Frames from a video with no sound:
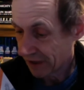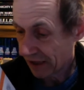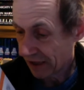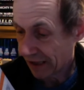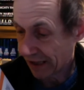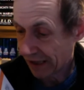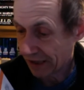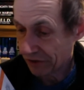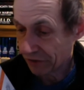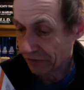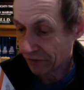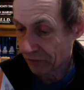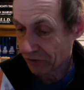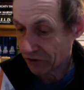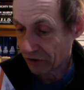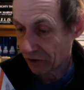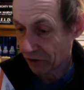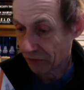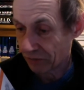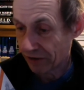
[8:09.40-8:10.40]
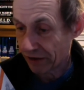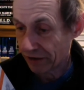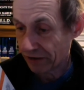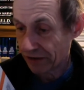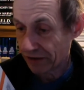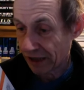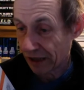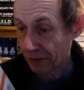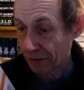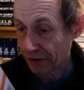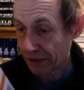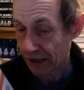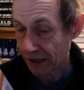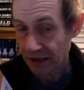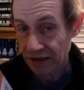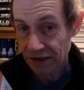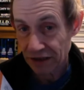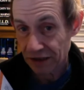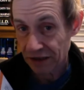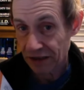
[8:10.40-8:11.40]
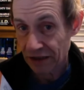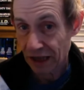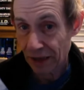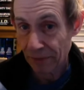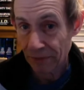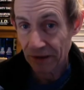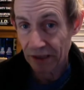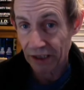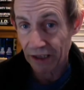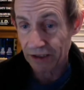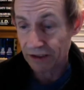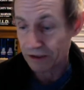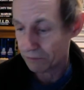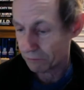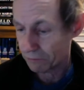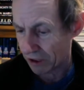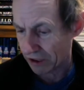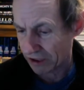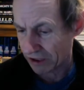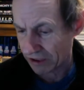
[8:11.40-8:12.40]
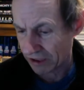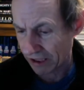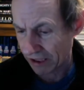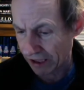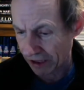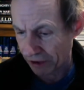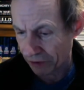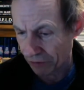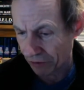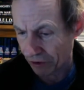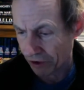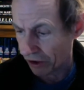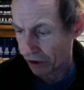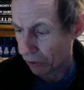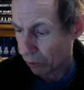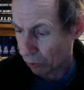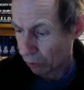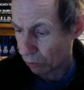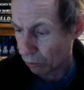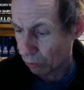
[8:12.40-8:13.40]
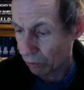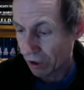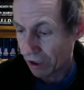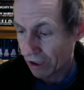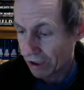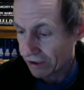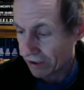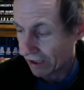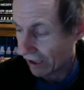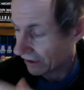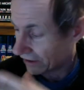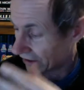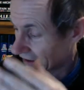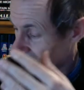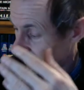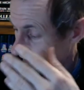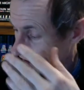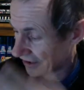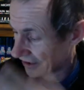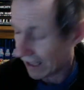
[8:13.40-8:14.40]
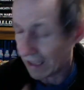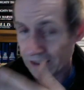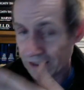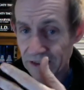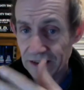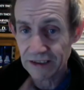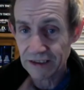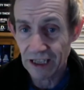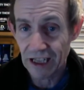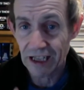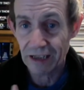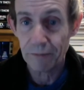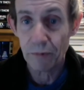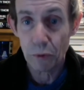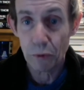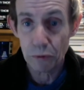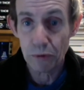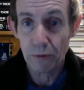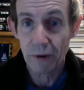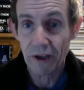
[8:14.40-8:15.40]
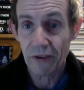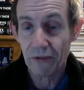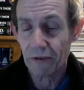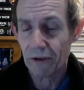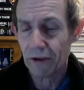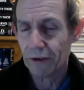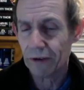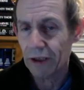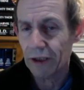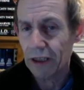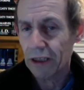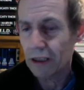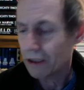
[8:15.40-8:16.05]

And you've obviously got varied lowercase and uppercase, whereas in here you've got it all done exactly the same all the way through.